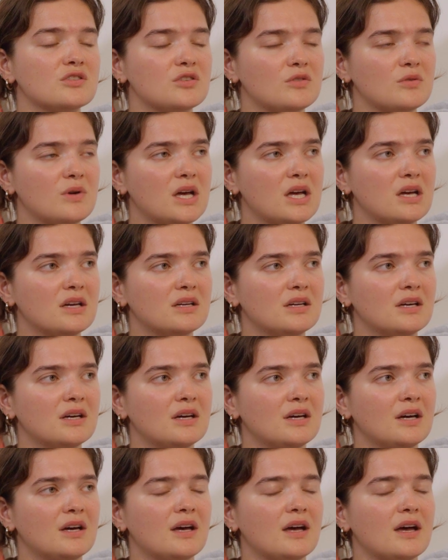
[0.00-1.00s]
to it.
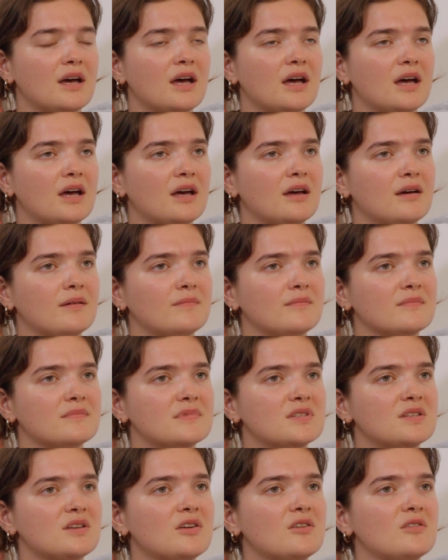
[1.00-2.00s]

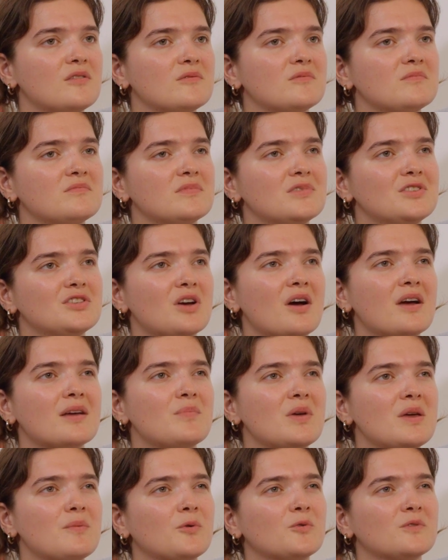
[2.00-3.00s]
So shutting
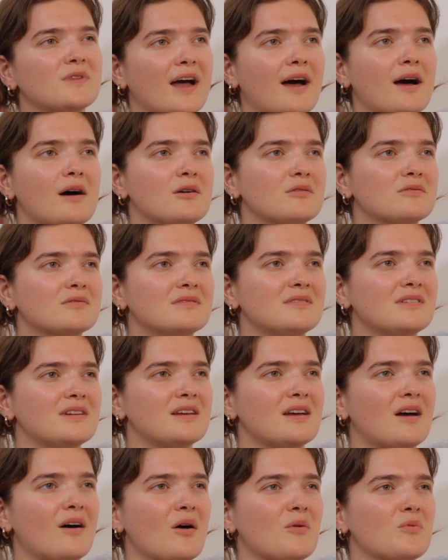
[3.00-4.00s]
people down,
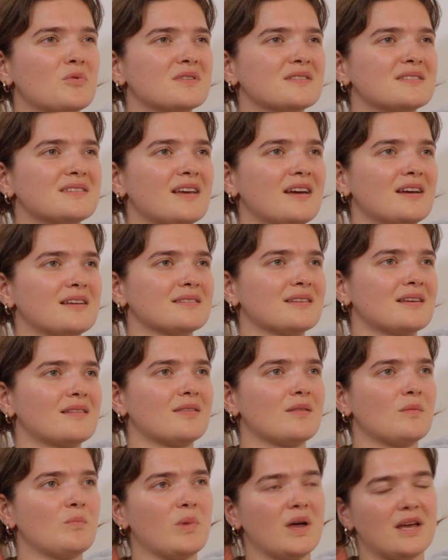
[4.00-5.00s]
I wouldn't say is
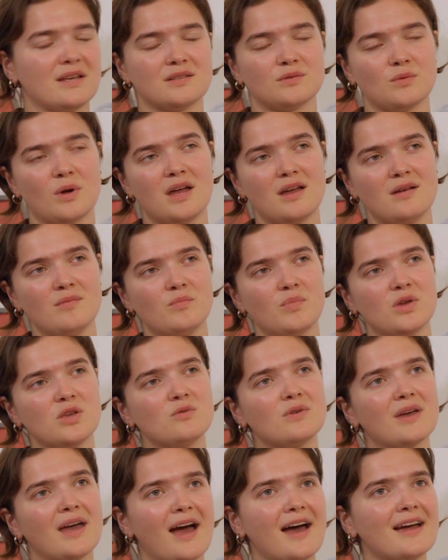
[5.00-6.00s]
like the best way, but
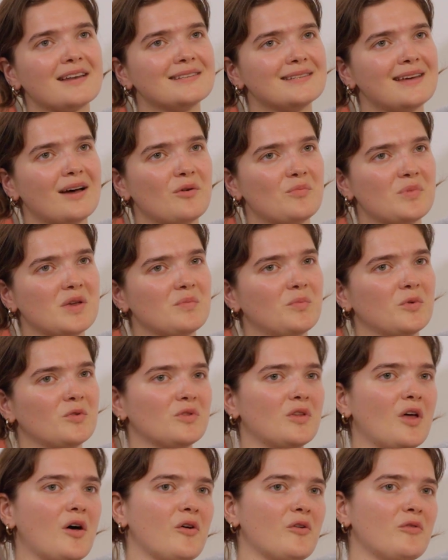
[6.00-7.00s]
you can tell people
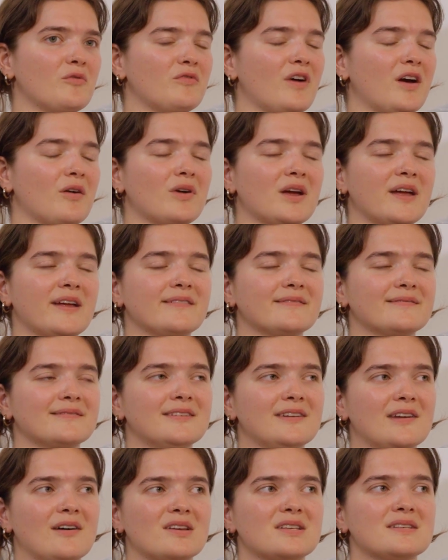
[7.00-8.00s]
no very
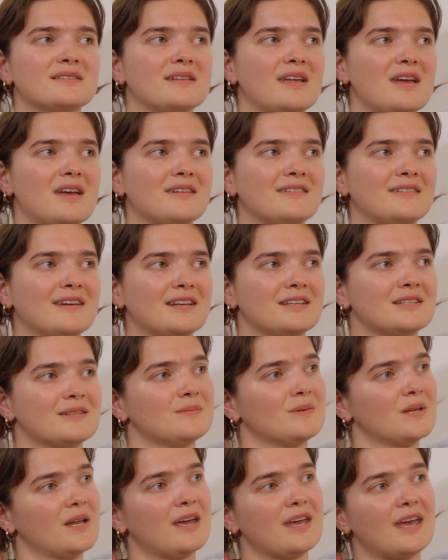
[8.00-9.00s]
nicely and
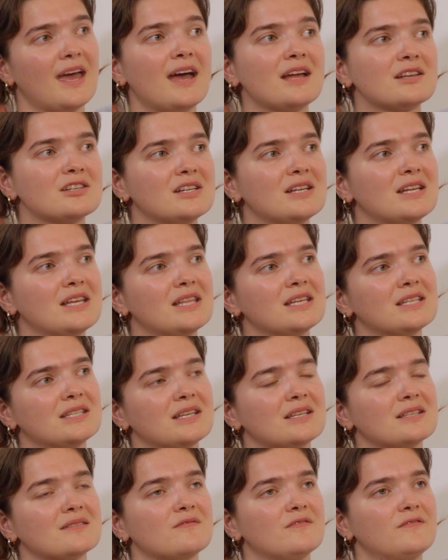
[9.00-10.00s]
just be like, actually this
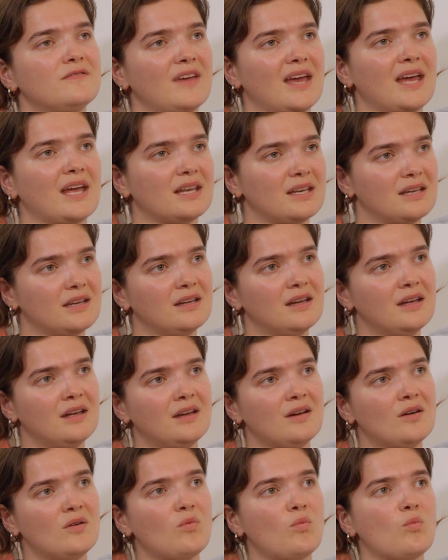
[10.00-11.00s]
doesn't fit
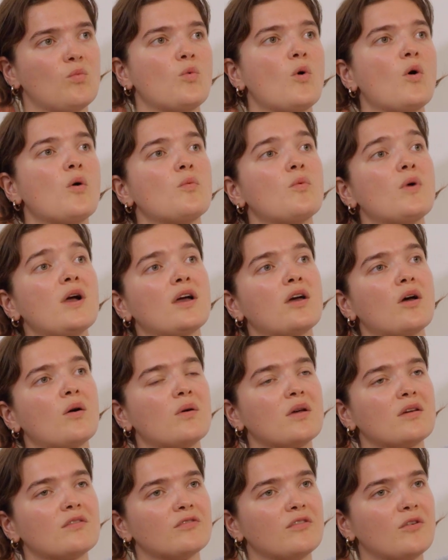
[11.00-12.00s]
what we're
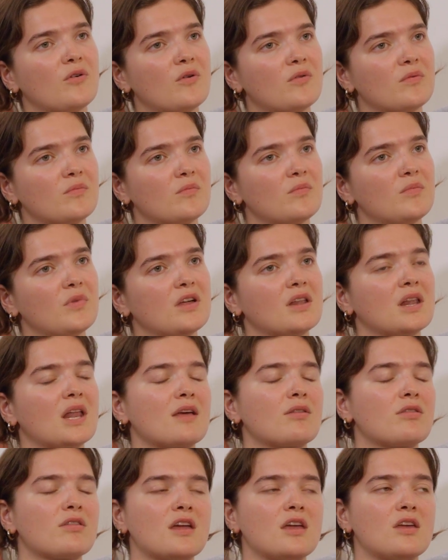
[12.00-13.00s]
going for, but
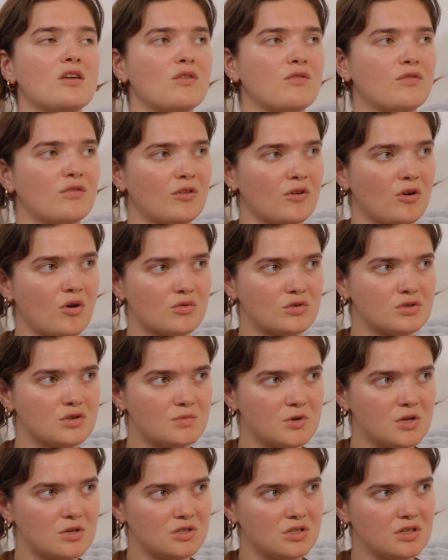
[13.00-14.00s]
like thank you for the
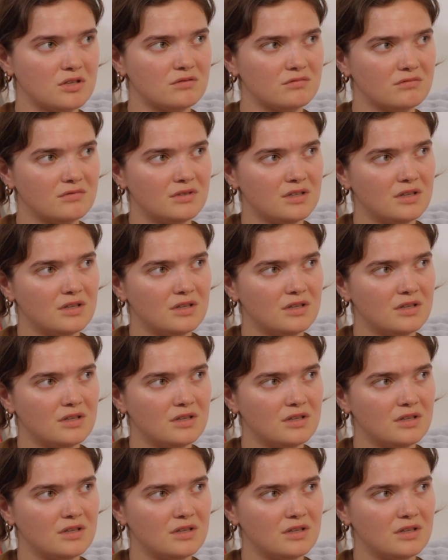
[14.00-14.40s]
contribution.